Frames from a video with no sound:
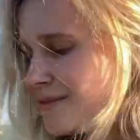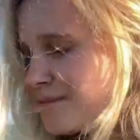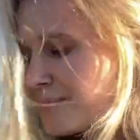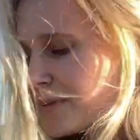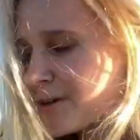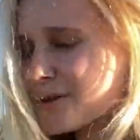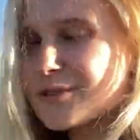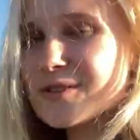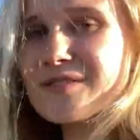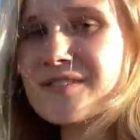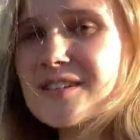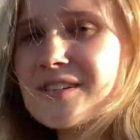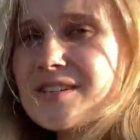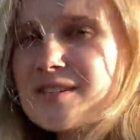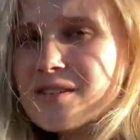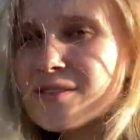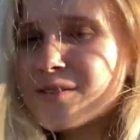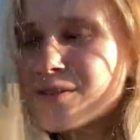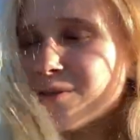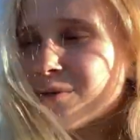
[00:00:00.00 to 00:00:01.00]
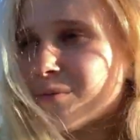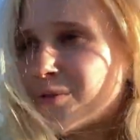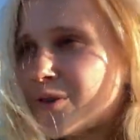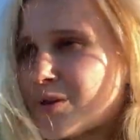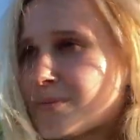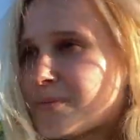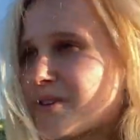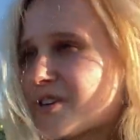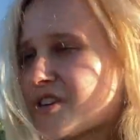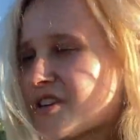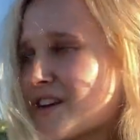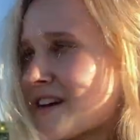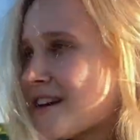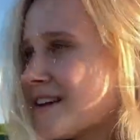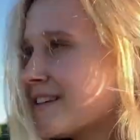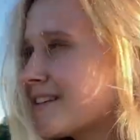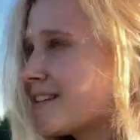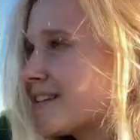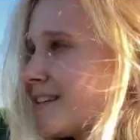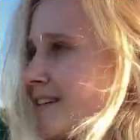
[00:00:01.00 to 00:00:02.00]
because of this you more
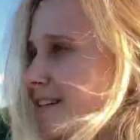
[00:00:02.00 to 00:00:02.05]
appreciate